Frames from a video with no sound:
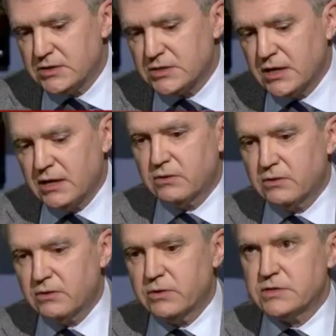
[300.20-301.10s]
dates,
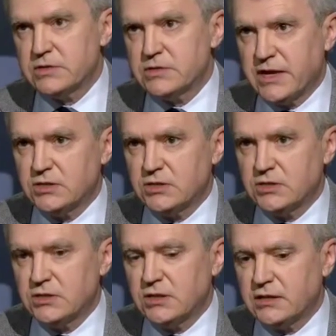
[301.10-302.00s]
there is a
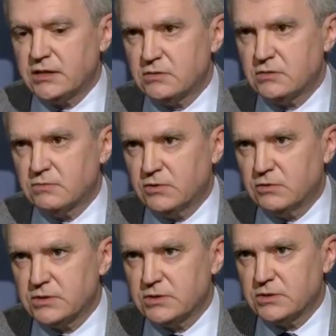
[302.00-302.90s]
sanction in the hands of the
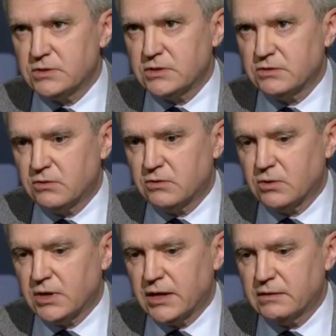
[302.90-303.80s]
voters to
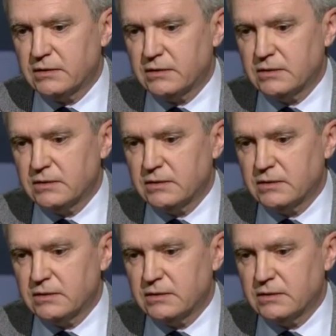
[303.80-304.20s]
control that.